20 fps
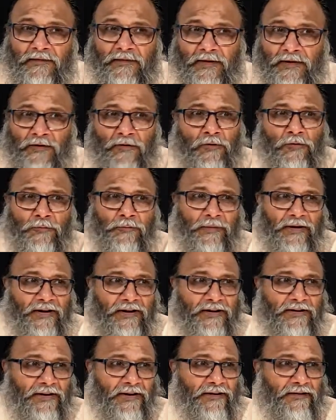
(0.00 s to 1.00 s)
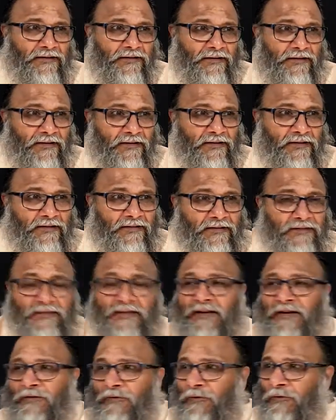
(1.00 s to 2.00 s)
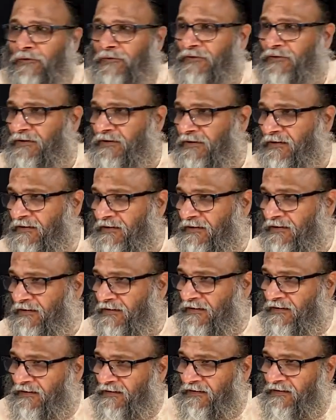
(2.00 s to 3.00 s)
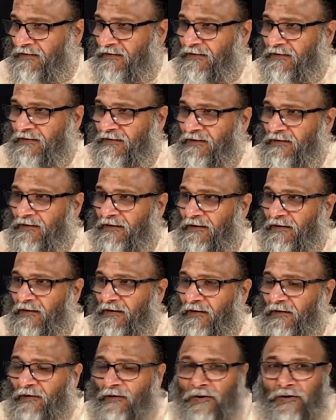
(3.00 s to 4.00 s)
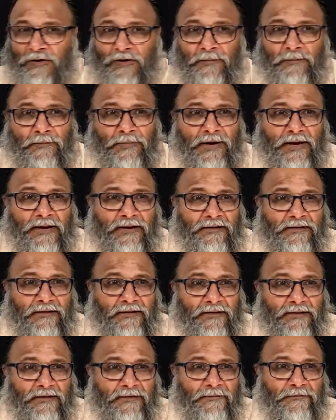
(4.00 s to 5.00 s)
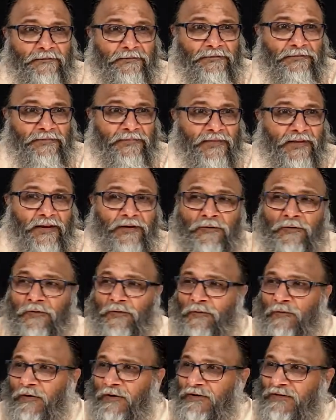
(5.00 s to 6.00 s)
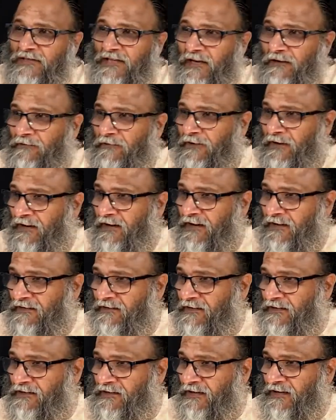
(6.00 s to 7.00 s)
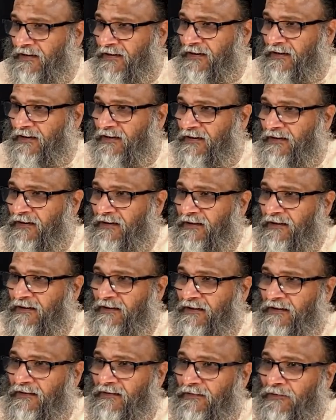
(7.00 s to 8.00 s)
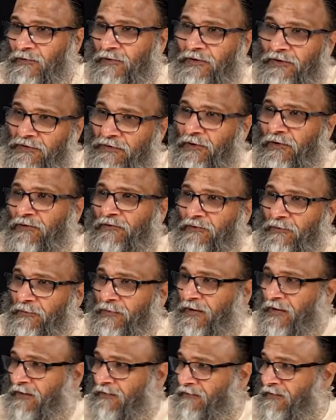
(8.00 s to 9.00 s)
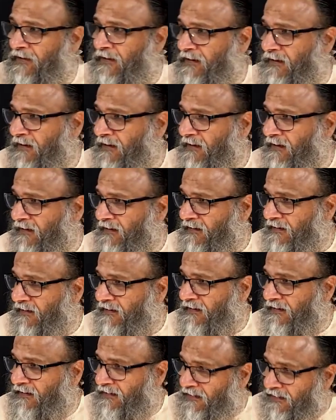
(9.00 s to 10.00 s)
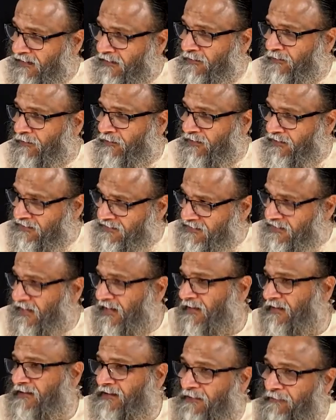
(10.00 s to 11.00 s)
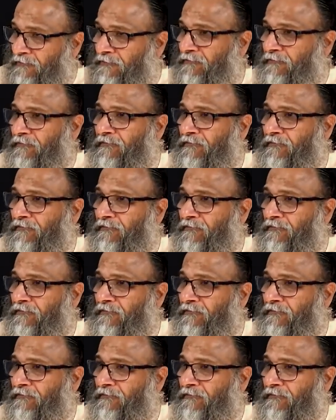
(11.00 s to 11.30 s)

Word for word: They don't meditate, they don't uh, uh, contemplate, they don't want self realization. So he is also behaving in ignorance like them.